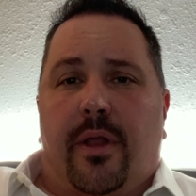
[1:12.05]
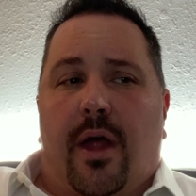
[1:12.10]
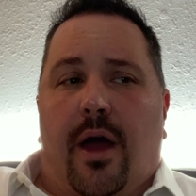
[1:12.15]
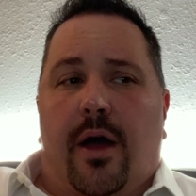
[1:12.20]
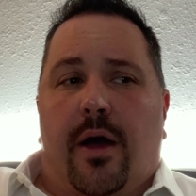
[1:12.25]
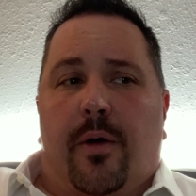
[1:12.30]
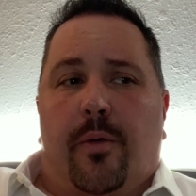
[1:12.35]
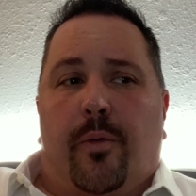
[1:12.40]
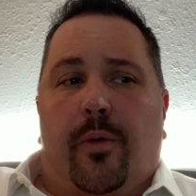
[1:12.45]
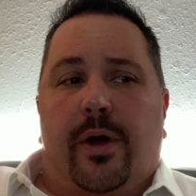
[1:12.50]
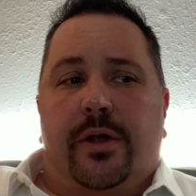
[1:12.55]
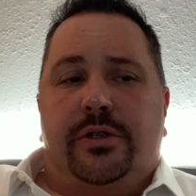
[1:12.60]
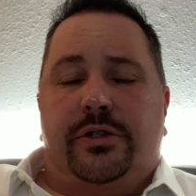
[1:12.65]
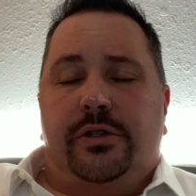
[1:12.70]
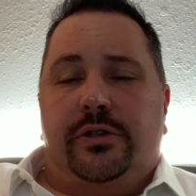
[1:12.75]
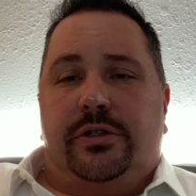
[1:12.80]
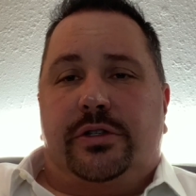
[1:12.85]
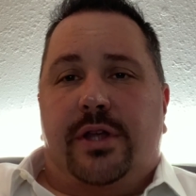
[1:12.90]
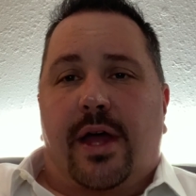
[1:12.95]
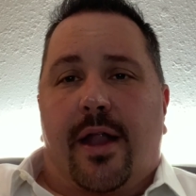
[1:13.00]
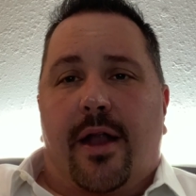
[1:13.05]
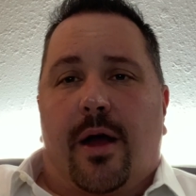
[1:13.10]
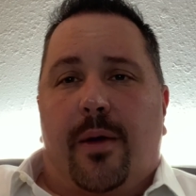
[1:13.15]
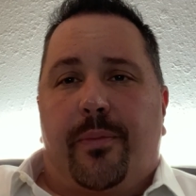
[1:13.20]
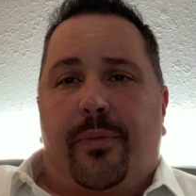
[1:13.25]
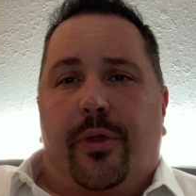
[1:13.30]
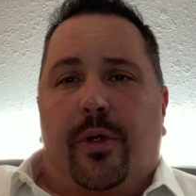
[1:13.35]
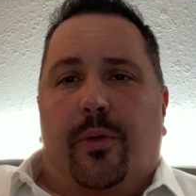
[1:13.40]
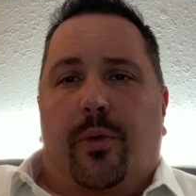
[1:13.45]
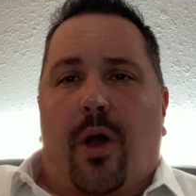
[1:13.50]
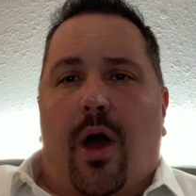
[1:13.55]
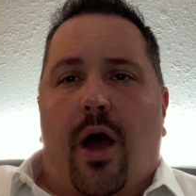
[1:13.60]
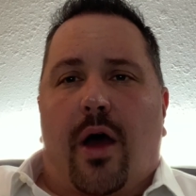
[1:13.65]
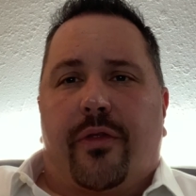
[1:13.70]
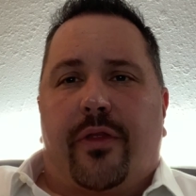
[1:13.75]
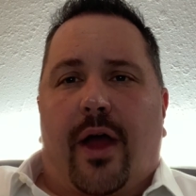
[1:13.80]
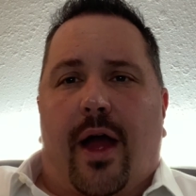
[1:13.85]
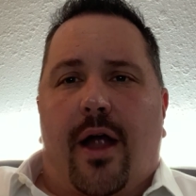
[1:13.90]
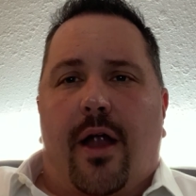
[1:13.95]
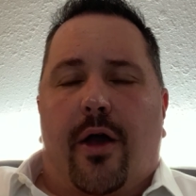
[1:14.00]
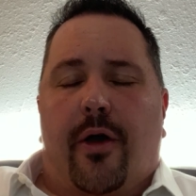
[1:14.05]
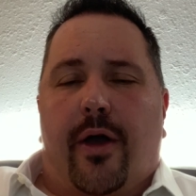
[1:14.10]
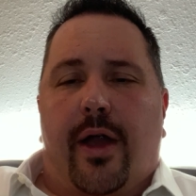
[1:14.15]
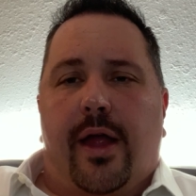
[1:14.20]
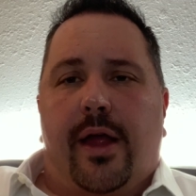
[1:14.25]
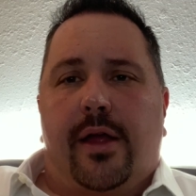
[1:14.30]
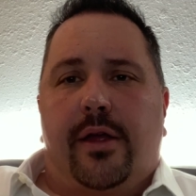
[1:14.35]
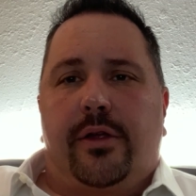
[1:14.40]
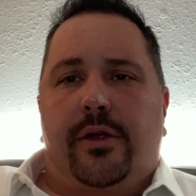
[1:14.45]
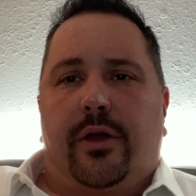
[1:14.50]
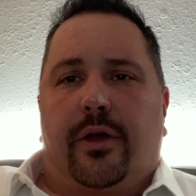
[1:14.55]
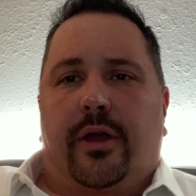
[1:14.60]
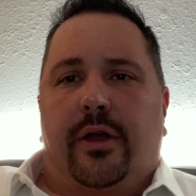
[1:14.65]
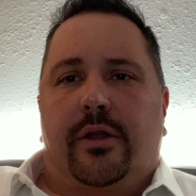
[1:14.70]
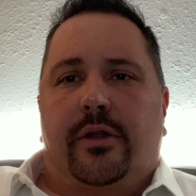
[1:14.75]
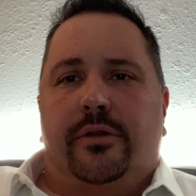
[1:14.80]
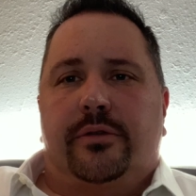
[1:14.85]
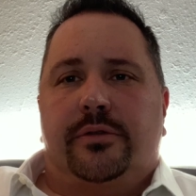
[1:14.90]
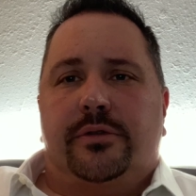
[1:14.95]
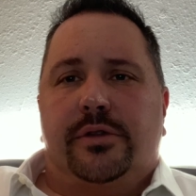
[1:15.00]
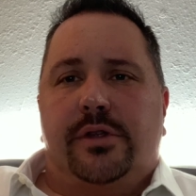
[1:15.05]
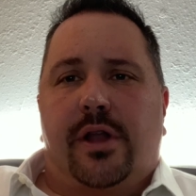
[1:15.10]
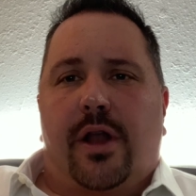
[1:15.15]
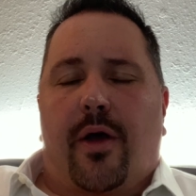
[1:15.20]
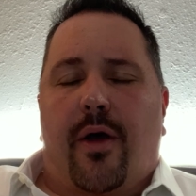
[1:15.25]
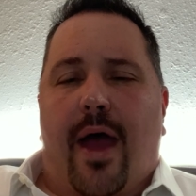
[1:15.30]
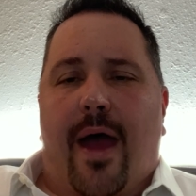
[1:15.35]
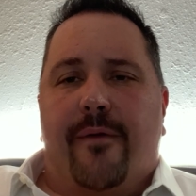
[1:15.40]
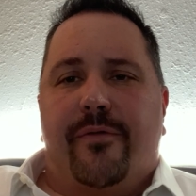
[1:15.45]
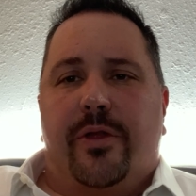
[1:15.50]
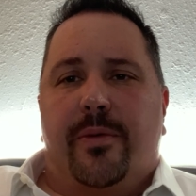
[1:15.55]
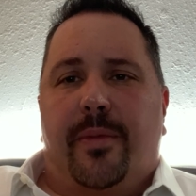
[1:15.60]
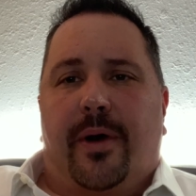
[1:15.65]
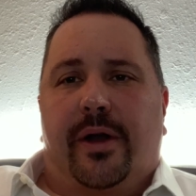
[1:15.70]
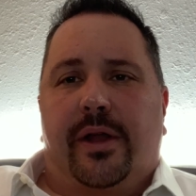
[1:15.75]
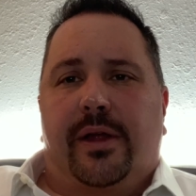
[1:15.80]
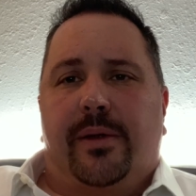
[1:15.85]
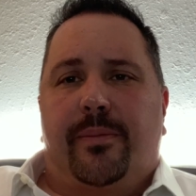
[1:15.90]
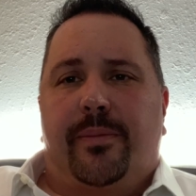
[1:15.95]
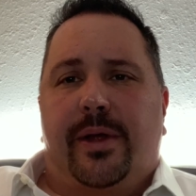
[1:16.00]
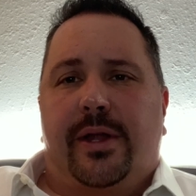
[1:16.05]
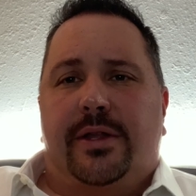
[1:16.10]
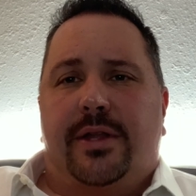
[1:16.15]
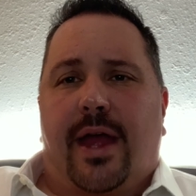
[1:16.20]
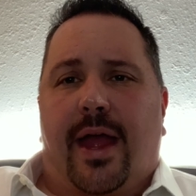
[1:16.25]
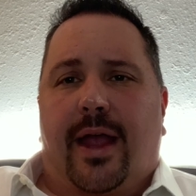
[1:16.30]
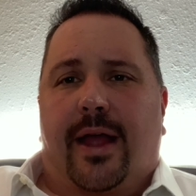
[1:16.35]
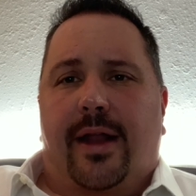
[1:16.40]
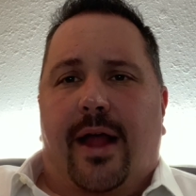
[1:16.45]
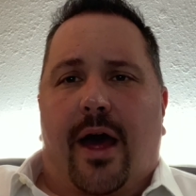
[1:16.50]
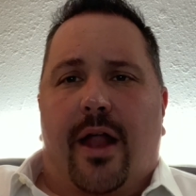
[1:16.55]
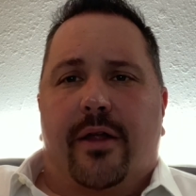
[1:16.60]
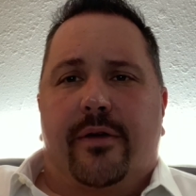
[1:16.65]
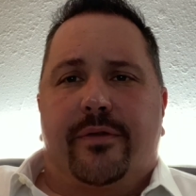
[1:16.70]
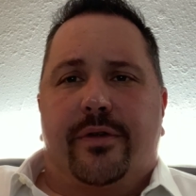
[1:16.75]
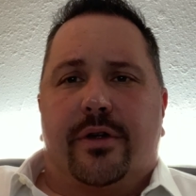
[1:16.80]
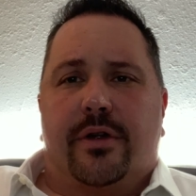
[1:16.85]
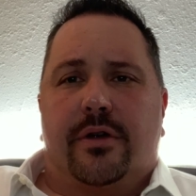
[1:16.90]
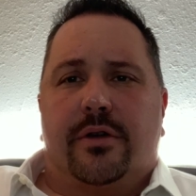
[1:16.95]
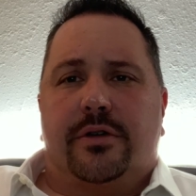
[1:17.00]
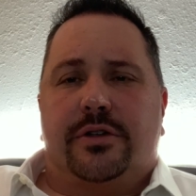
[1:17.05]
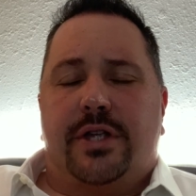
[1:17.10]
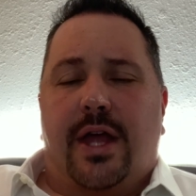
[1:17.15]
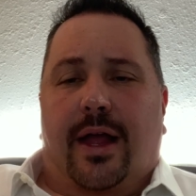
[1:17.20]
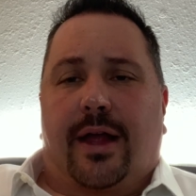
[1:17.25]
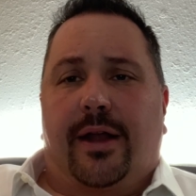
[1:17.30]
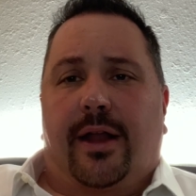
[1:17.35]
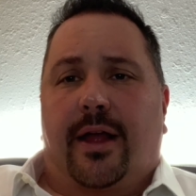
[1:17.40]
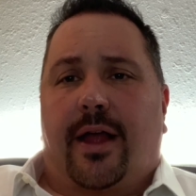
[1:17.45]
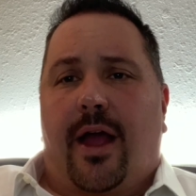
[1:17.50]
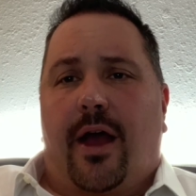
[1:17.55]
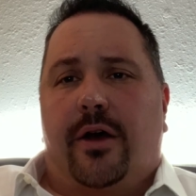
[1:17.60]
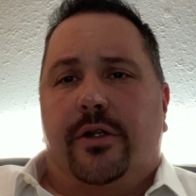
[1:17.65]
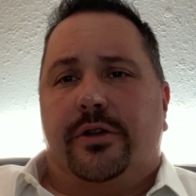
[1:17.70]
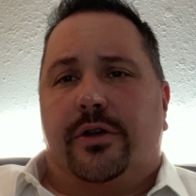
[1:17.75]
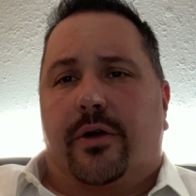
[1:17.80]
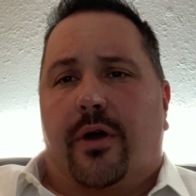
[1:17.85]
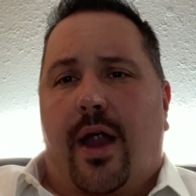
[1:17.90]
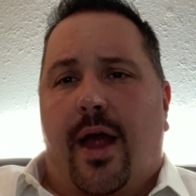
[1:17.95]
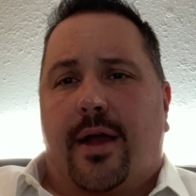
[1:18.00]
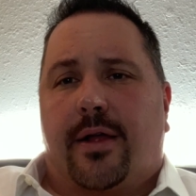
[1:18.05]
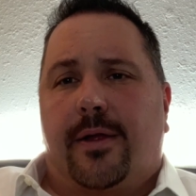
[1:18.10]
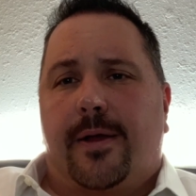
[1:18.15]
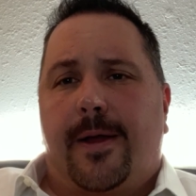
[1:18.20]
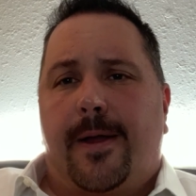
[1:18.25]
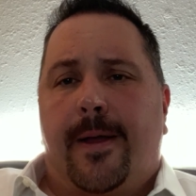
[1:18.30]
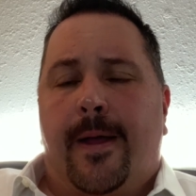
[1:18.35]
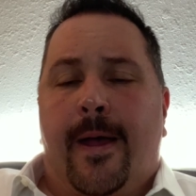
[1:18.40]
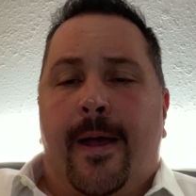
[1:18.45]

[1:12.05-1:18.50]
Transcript: Once you set up the Roth IRA, you can, have the money be taken out of your checking account directly.